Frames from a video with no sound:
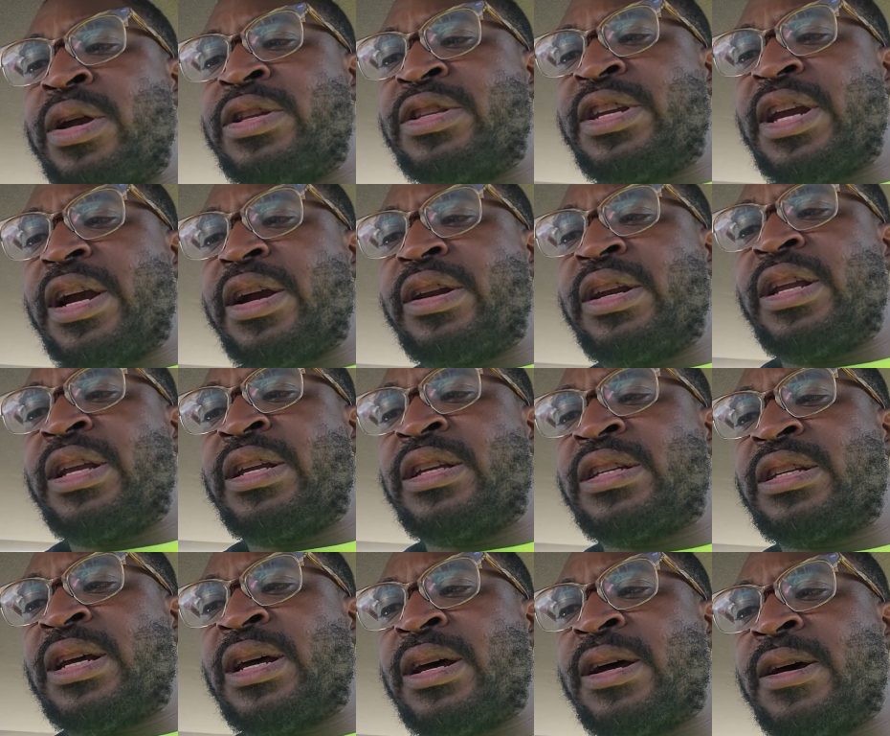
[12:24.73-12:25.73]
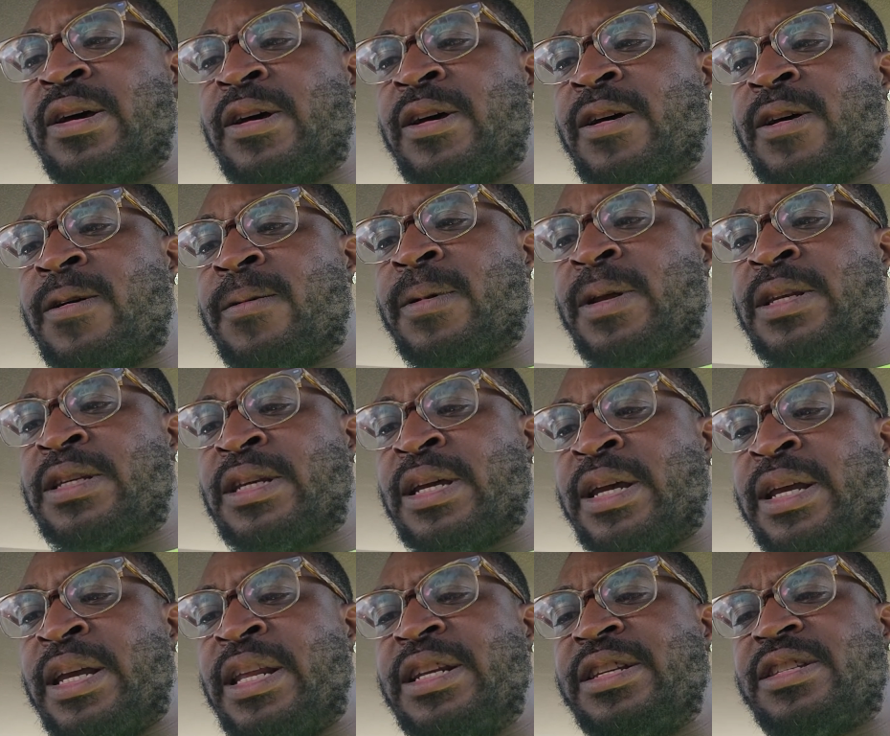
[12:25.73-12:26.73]
integrity is uh is uh,
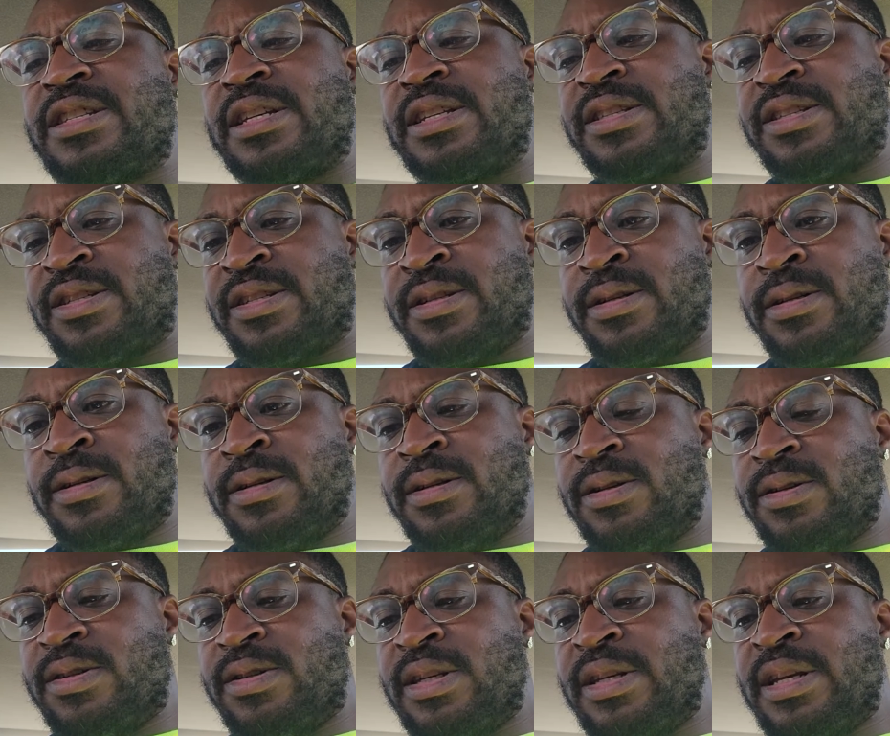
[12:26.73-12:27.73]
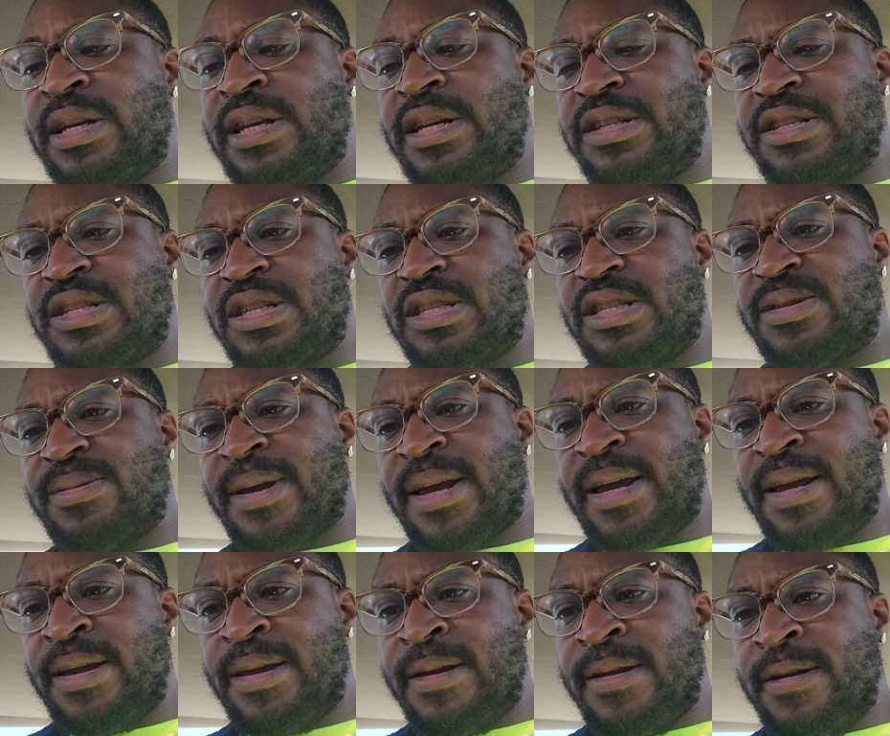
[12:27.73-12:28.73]
innocence. You see, innocence,
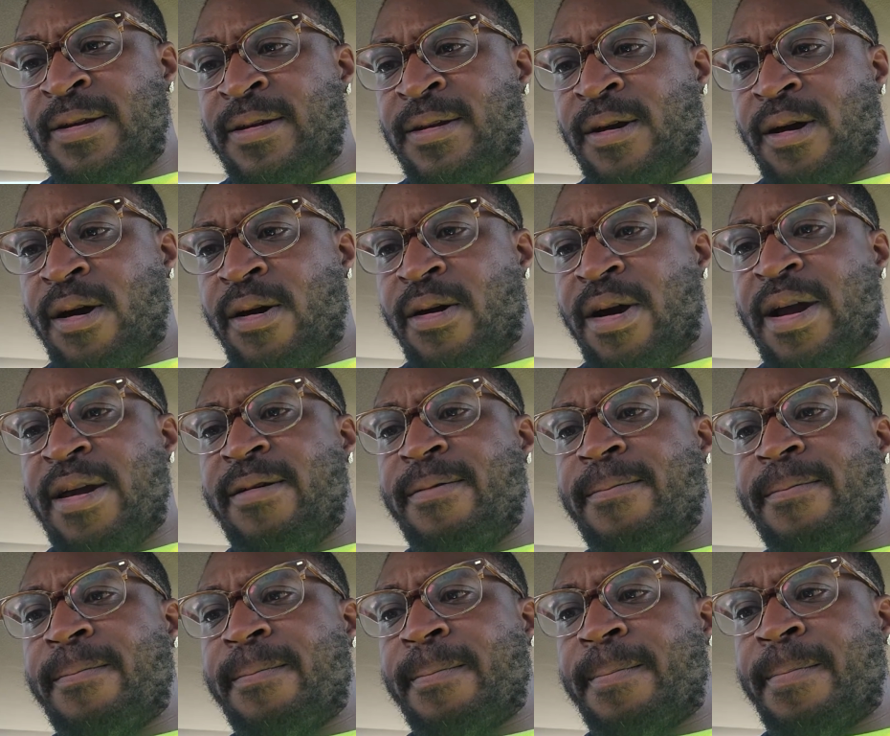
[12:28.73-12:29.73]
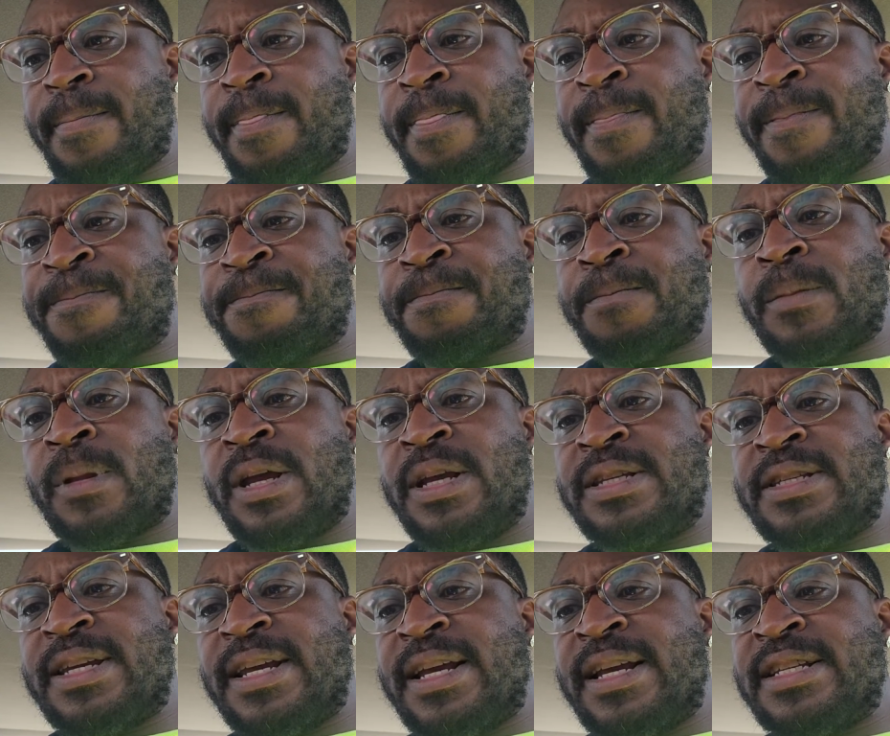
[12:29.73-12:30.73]
man. All right. It
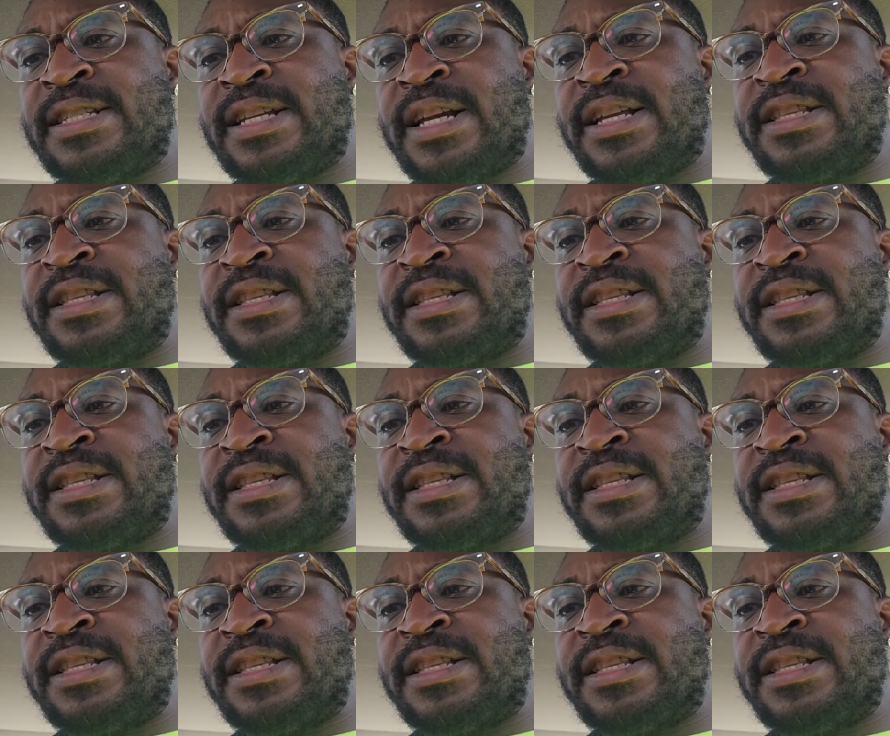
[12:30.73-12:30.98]
says the